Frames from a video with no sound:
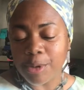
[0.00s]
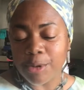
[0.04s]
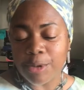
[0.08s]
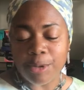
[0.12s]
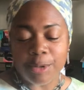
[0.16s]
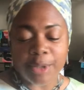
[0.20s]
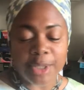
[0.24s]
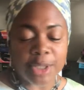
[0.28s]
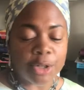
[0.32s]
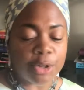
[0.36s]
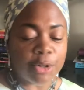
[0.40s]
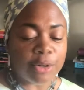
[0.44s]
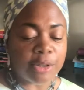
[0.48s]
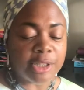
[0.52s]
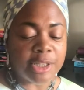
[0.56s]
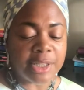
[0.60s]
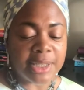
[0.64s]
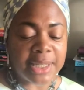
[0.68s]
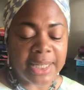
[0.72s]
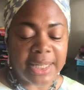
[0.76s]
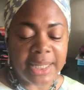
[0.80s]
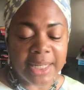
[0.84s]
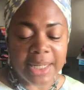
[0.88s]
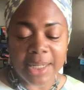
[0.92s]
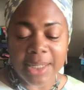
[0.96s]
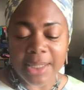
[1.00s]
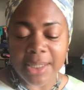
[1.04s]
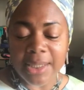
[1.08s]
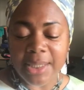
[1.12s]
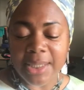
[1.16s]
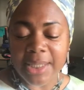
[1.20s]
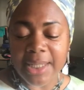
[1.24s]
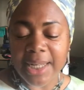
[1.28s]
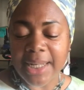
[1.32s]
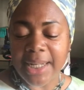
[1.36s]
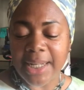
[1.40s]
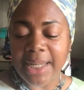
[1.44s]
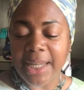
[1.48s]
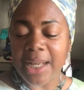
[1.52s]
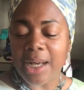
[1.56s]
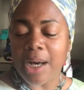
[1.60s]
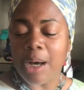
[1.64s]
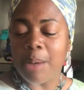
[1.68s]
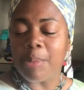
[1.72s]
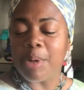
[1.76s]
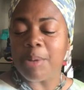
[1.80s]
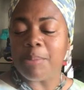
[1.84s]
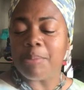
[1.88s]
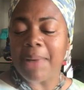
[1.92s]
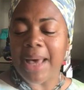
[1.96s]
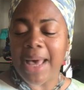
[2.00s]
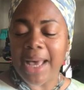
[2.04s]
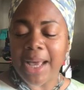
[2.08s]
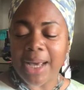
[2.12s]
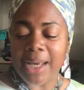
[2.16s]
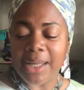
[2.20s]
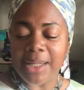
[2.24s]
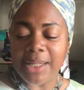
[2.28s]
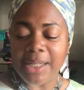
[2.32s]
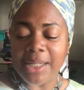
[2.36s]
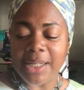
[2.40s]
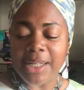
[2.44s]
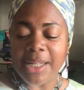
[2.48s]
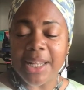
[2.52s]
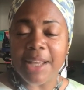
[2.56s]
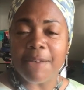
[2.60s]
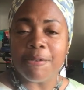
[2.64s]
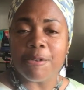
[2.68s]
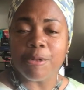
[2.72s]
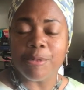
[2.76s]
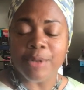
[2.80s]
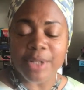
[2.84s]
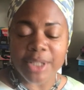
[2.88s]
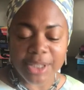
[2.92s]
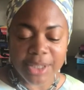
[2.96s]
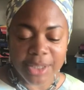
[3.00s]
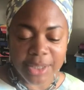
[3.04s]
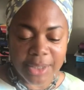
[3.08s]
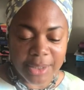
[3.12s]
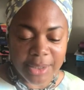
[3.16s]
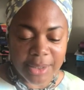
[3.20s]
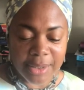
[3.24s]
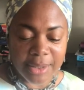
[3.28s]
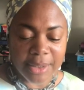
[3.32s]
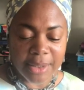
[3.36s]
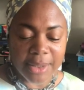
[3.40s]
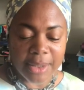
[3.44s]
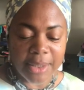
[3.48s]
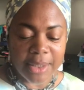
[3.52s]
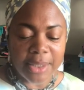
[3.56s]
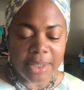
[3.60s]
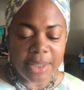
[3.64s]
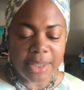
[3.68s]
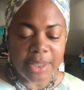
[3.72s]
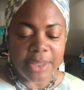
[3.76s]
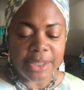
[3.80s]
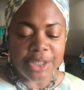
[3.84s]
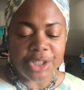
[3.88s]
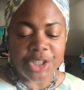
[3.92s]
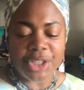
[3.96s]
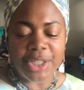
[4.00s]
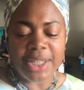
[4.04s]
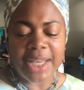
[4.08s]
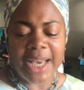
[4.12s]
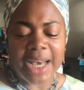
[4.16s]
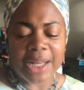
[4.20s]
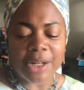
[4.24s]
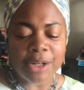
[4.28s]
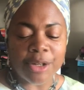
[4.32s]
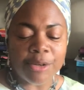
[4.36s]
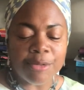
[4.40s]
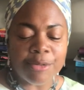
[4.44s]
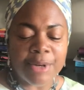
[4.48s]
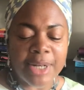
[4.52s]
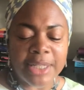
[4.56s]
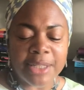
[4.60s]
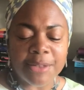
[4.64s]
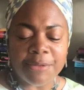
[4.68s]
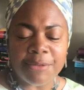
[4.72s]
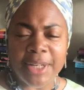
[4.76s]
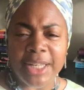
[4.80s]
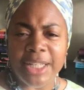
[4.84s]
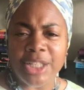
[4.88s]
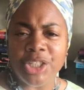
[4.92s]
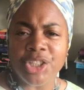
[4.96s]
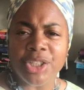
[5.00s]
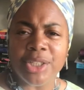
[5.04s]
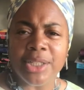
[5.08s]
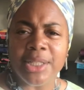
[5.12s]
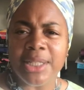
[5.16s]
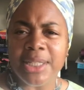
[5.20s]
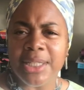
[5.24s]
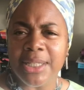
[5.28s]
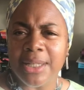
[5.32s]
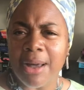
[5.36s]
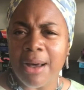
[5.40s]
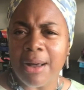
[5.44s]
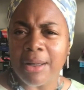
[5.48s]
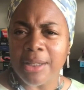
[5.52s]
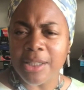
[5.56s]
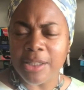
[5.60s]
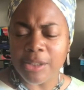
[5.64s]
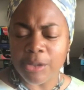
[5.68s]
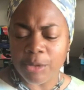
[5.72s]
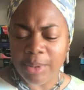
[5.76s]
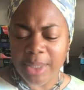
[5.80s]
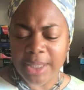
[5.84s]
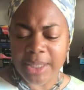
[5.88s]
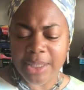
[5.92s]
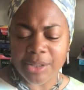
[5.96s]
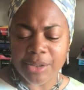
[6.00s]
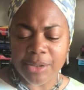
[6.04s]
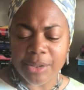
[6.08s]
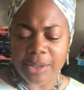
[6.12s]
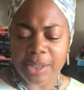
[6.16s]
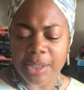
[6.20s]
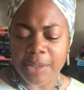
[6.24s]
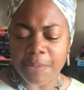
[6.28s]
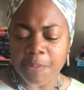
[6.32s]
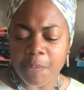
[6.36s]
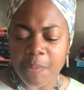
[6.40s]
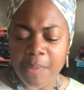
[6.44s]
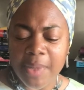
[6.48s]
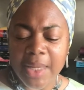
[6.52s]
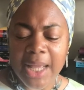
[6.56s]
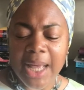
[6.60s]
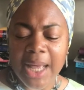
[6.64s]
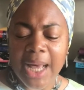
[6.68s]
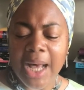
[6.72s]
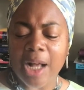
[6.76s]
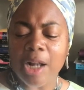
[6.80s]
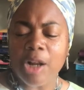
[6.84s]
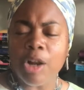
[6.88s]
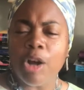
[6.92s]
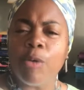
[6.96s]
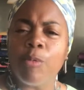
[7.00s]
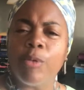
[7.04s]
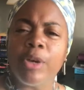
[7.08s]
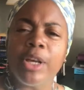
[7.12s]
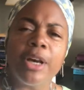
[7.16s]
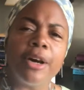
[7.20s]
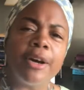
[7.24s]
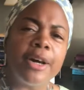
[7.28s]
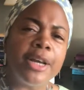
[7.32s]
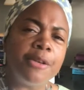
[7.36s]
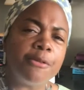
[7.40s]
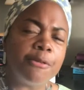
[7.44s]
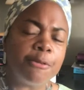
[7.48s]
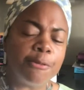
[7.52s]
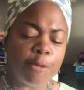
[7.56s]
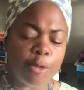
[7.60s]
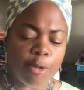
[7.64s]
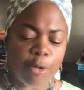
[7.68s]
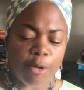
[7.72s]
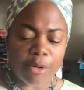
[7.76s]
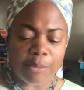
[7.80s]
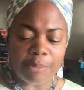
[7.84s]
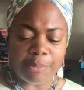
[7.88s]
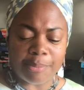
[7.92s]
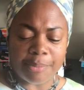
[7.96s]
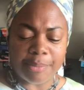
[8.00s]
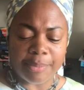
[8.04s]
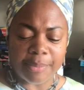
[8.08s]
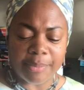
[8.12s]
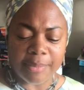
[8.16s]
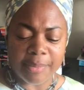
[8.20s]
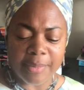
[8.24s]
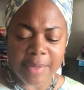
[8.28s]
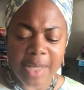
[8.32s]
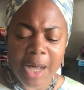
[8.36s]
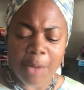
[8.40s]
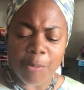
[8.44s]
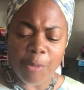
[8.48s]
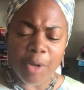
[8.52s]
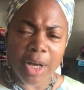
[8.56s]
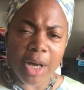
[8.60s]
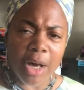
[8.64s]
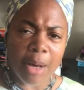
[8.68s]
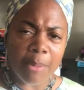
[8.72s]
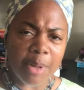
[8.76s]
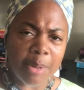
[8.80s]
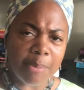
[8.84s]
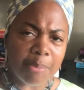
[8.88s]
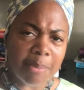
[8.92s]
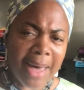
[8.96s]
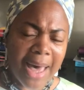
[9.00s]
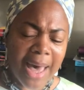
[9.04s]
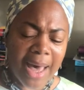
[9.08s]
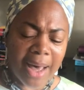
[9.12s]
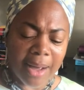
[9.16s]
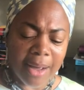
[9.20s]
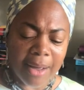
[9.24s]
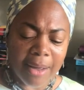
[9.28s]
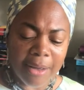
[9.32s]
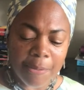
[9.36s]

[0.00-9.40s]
who had gone to England saying they're coming back and had never returned. She had her reservations and asked questions. How long are we going for? And we coming back?